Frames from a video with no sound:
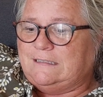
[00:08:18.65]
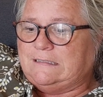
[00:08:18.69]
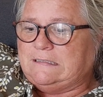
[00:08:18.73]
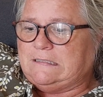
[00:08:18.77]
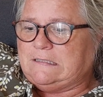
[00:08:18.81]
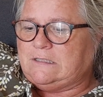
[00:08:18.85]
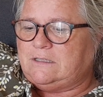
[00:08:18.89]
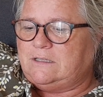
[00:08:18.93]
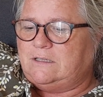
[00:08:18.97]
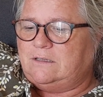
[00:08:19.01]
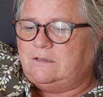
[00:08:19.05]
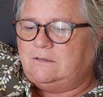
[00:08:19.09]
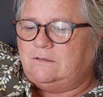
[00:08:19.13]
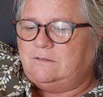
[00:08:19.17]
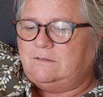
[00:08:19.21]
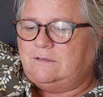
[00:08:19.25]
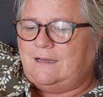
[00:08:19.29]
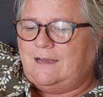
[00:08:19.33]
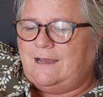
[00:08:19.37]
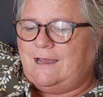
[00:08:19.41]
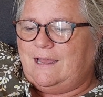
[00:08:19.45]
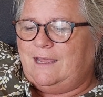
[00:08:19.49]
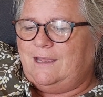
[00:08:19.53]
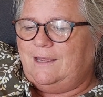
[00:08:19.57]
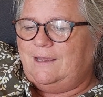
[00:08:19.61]
So
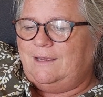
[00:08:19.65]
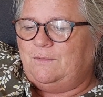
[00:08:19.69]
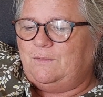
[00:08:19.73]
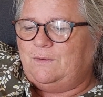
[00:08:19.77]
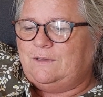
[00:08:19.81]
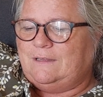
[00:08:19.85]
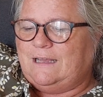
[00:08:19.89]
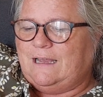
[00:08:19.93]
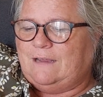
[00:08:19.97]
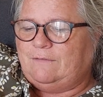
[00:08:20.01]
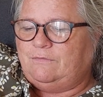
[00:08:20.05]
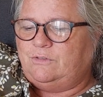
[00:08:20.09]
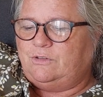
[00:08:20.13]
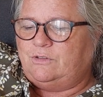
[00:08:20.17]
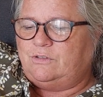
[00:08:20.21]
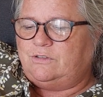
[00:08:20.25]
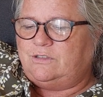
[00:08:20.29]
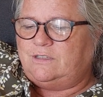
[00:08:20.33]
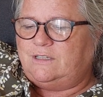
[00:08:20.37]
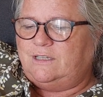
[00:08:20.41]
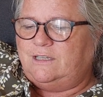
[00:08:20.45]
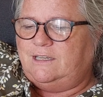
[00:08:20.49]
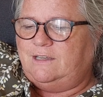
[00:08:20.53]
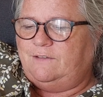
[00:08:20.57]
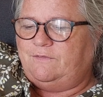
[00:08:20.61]
I will have to
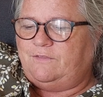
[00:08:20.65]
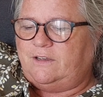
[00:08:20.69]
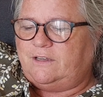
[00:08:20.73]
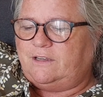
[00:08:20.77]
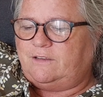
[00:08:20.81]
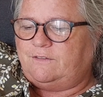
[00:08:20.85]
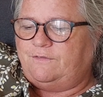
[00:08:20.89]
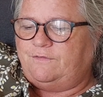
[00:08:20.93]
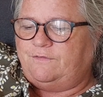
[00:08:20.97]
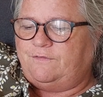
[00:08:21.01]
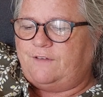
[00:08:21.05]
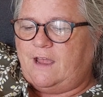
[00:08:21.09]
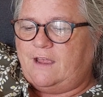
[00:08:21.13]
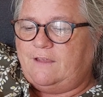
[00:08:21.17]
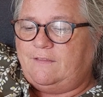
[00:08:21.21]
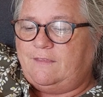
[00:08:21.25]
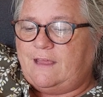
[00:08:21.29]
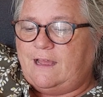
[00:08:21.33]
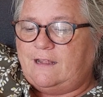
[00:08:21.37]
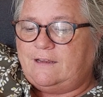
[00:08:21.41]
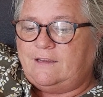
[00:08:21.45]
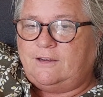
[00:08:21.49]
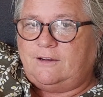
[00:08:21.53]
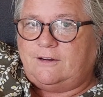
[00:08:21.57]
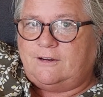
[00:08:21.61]
see if I can find
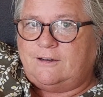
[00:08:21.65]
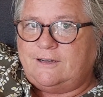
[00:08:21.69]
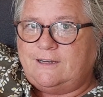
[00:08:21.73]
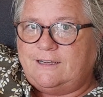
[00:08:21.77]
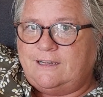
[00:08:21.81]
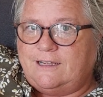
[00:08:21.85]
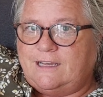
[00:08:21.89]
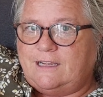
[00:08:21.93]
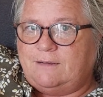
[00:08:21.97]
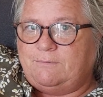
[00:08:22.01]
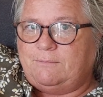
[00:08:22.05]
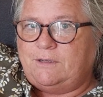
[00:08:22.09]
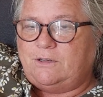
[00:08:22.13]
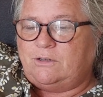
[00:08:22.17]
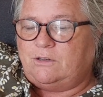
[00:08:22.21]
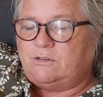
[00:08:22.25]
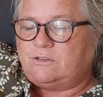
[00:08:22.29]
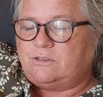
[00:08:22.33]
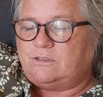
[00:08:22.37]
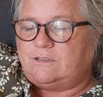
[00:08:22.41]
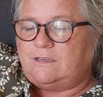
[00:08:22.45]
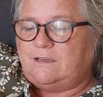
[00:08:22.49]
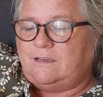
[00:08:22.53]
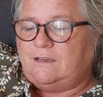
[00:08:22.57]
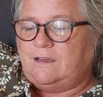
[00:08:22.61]
that yarn again,
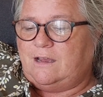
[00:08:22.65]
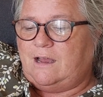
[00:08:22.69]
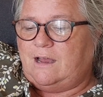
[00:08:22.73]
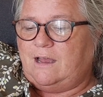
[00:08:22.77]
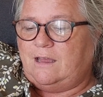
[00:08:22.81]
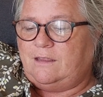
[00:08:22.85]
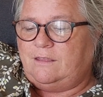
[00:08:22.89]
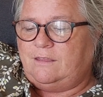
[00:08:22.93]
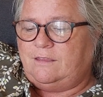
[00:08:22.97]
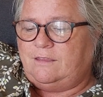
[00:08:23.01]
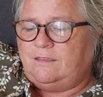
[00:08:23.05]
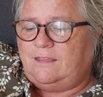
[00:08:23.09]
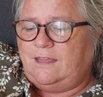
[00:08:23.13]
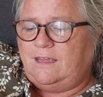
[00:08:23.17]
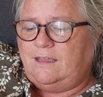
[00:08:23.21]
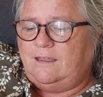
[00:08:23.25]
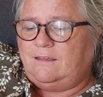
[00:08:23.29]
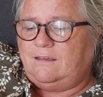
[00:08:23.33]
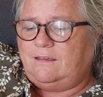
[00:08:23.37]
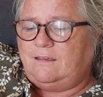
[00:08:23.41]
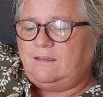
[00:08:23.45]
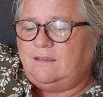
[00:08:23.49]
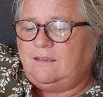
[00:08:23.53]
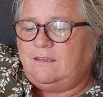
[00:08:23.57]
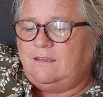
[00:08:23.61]
because I
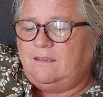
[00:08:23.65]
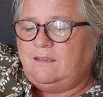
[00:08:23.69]
think